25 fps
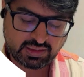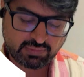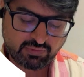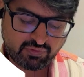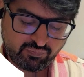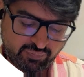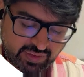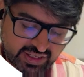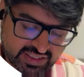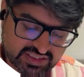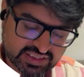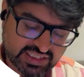type
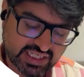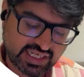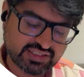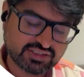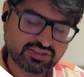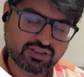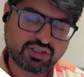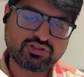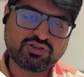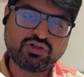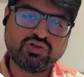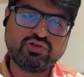of PET
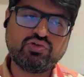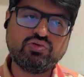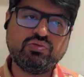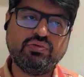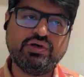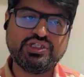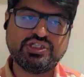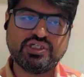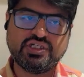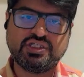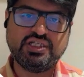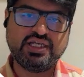scans also to
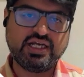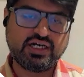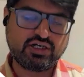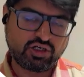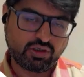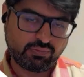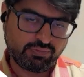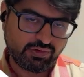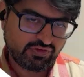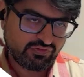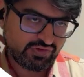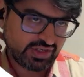measure the
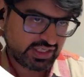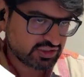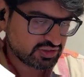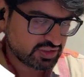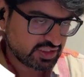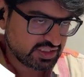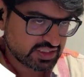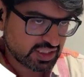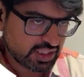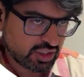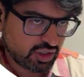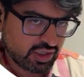ectopic fat.
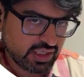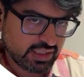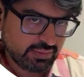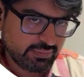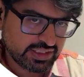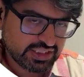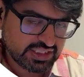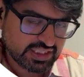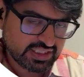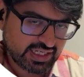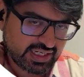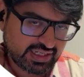So these are all
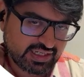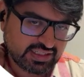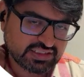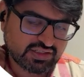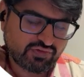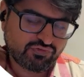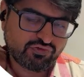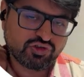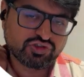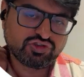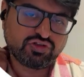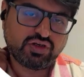imaging techniques.
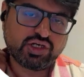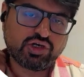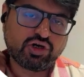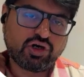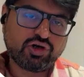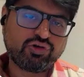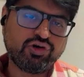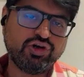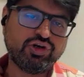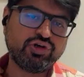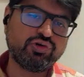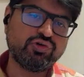Of course, you are
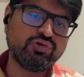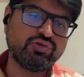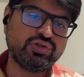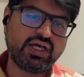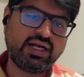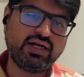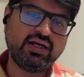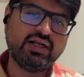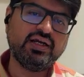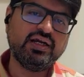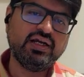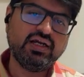not going to do
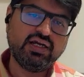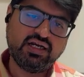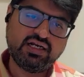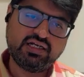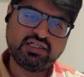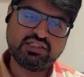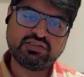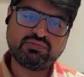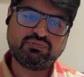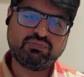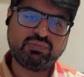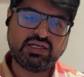that.
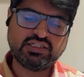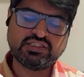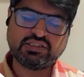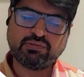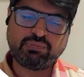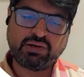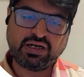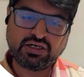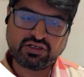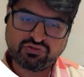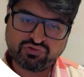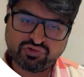It is as a
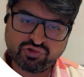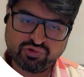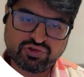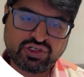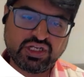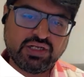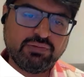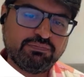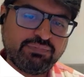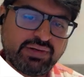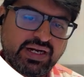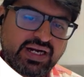part of
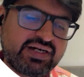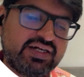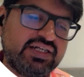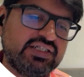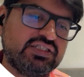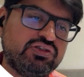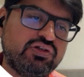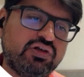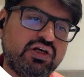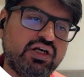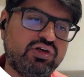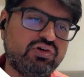routine
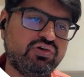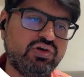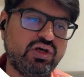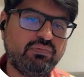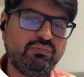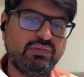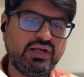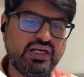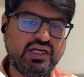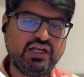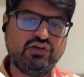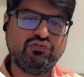practice. You can do
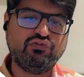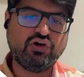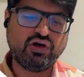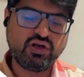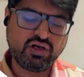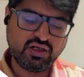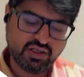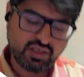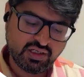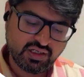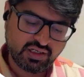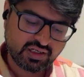it mainly
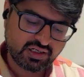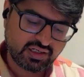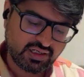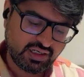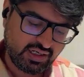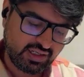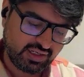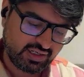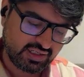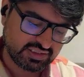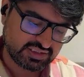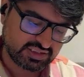for
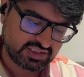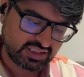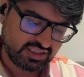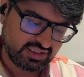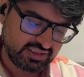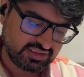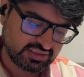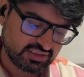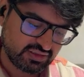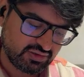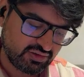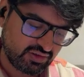clinical studies,